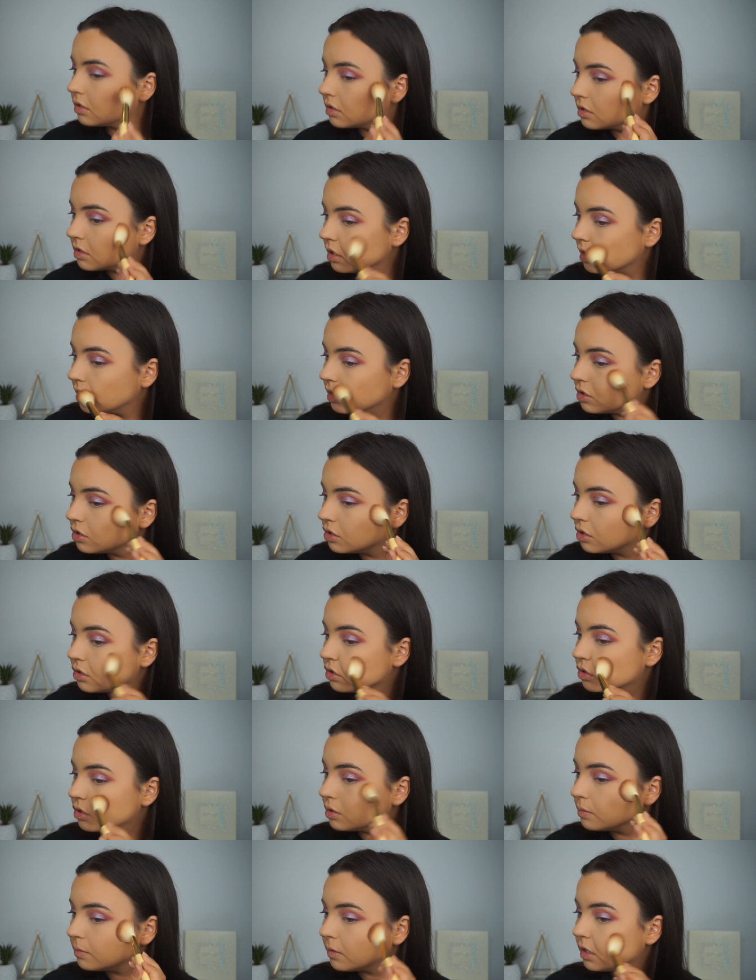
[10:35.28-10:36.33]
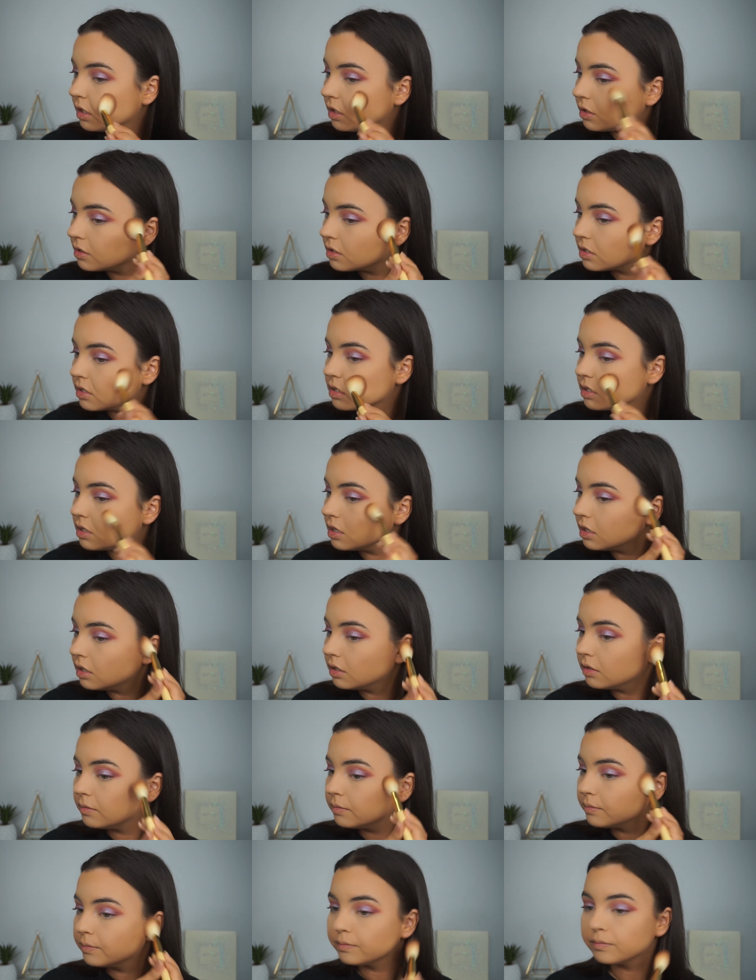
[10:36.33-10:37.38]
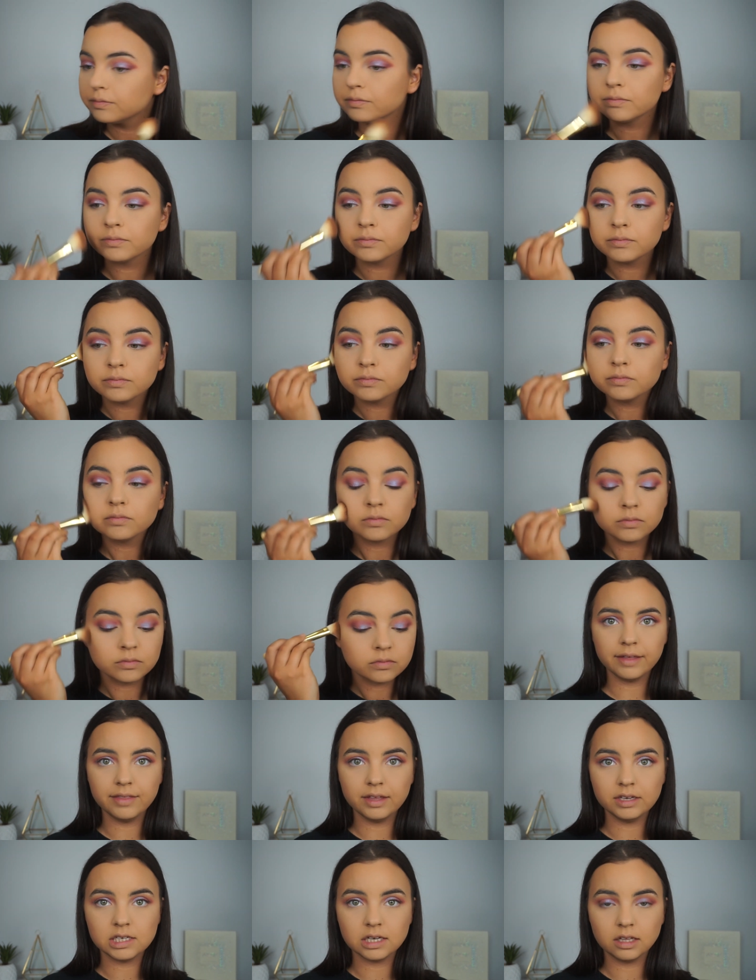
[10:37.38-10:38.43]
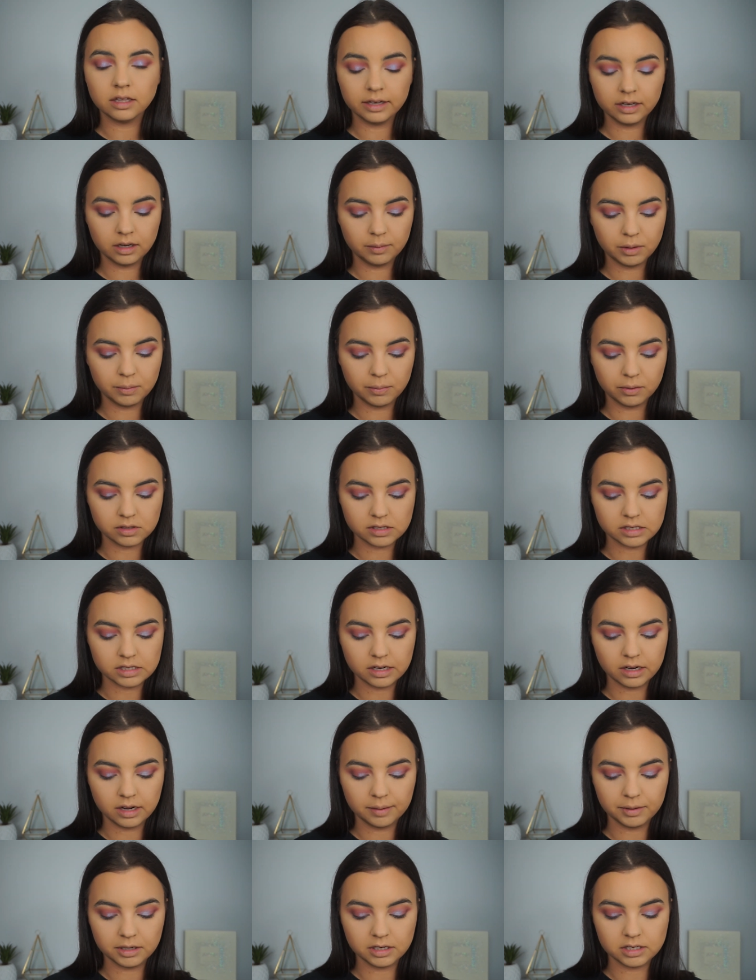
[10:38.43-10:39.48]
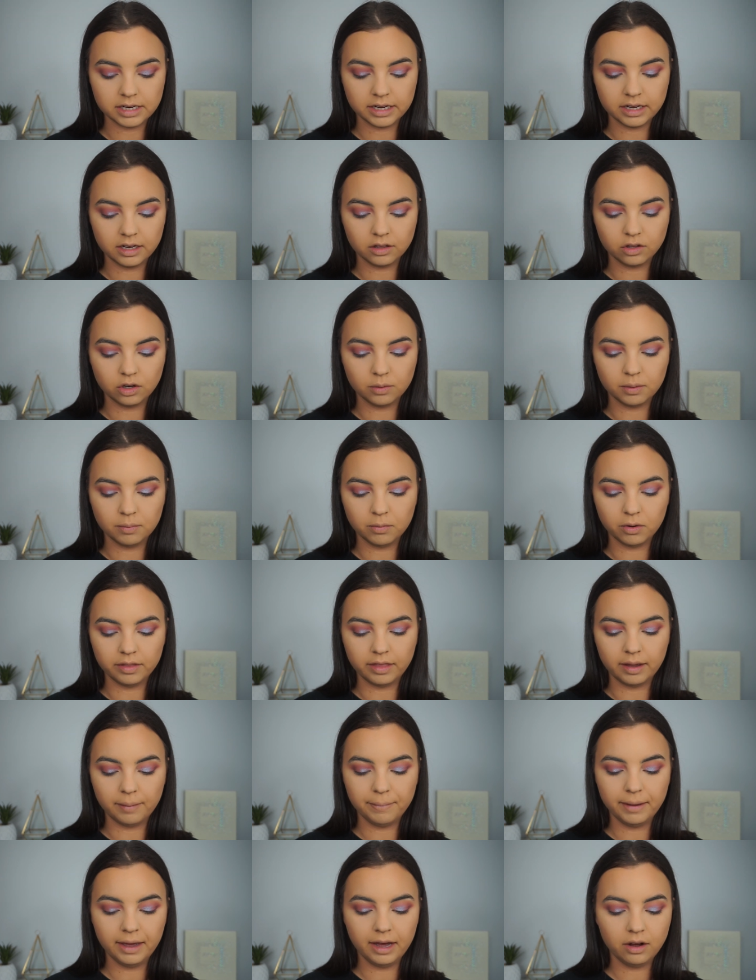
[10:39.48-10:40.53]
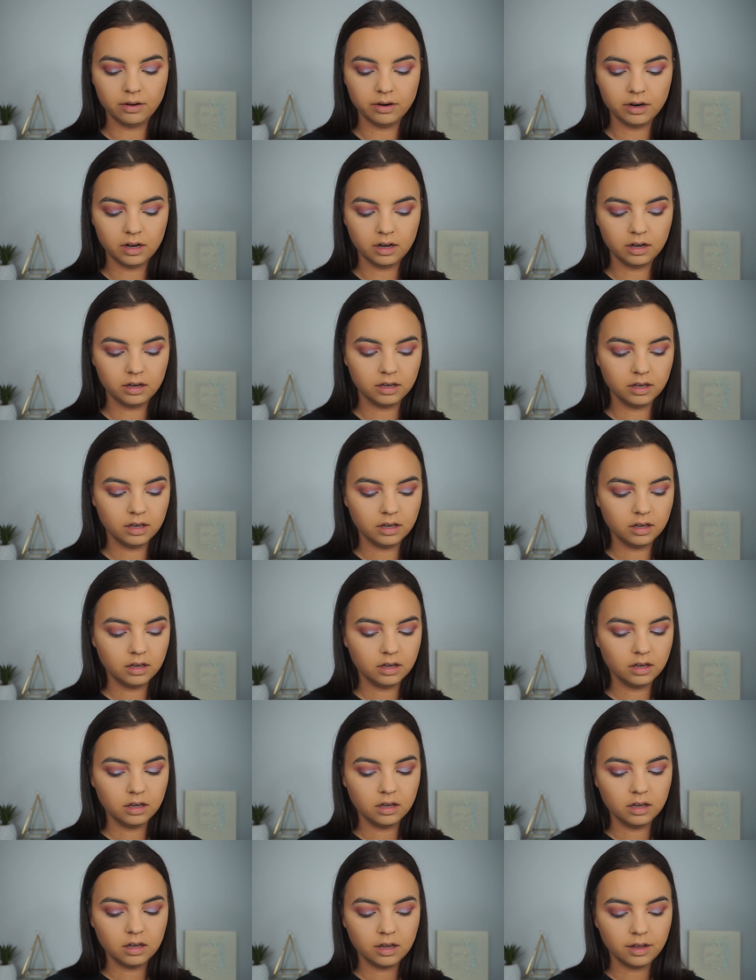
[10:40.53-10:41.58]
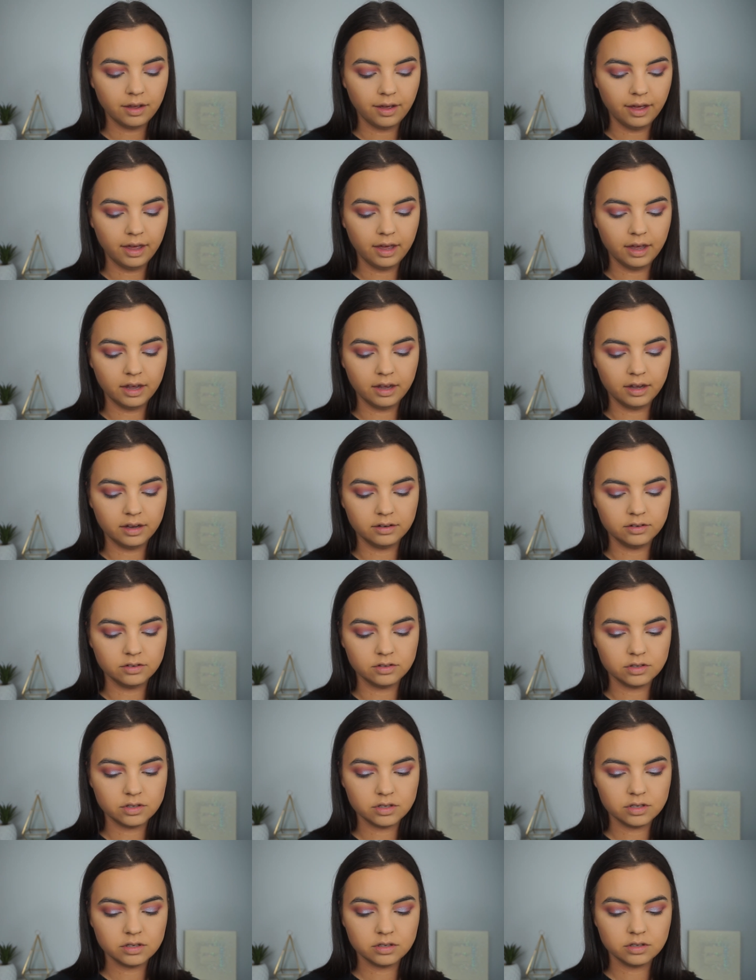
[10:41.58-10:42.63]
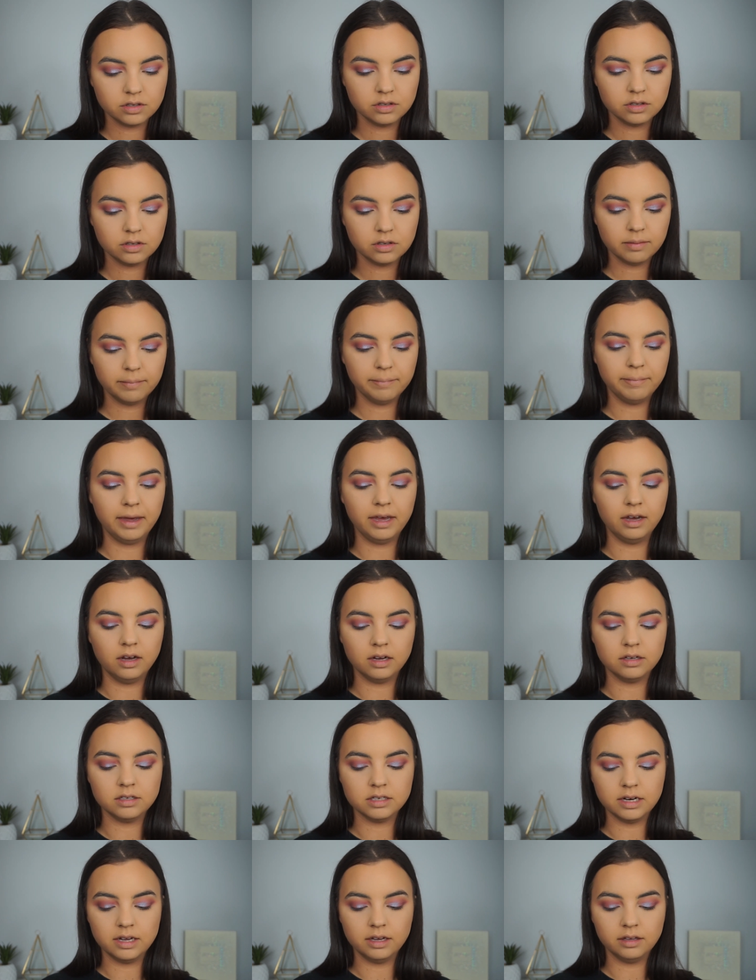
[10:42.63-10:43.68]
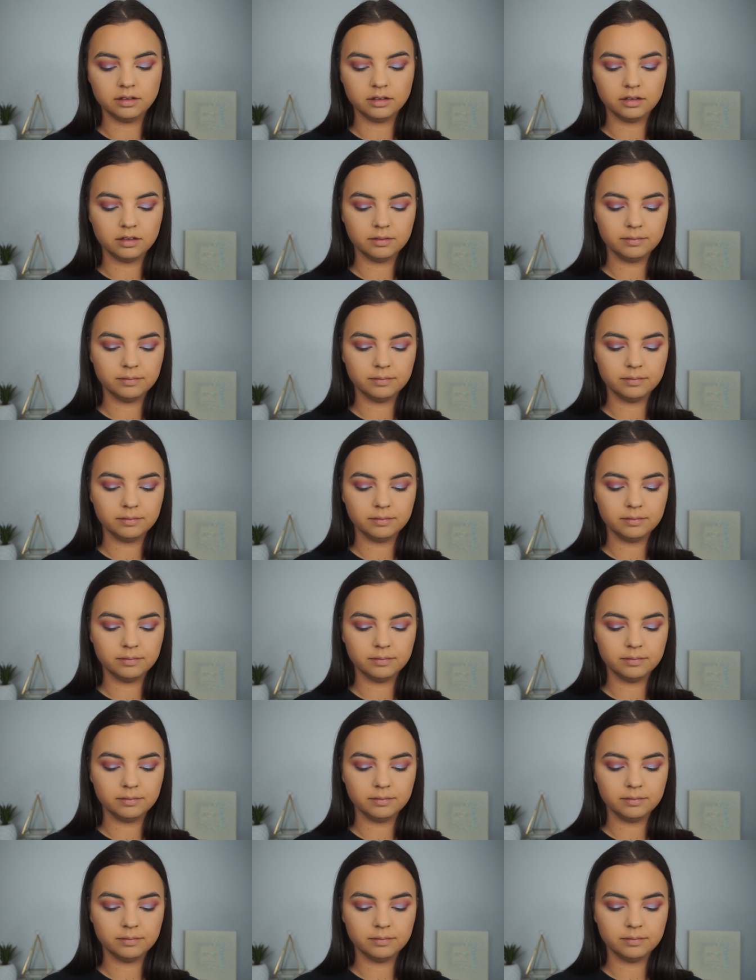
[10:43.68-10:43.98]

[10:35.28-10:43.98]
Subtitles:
It's like not too muddy on the skin. And then to clean up the bronzer, I'm going to take a little bit more of that powder and bake underneath.